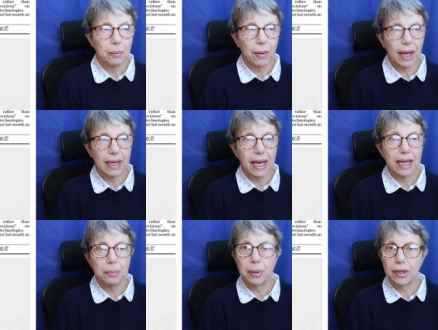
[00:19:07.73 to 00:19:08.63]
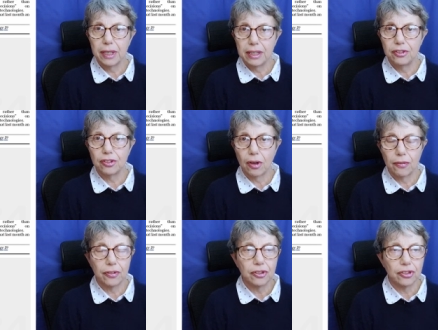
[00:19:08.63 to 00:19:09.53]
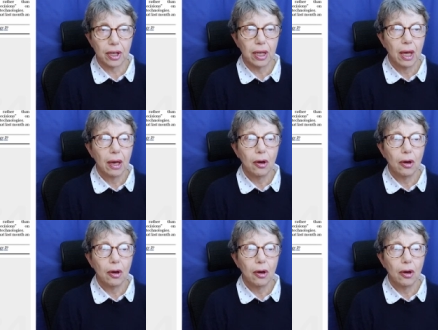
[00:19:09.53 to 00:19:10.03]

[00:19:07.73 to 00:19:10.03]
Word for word: by a police officer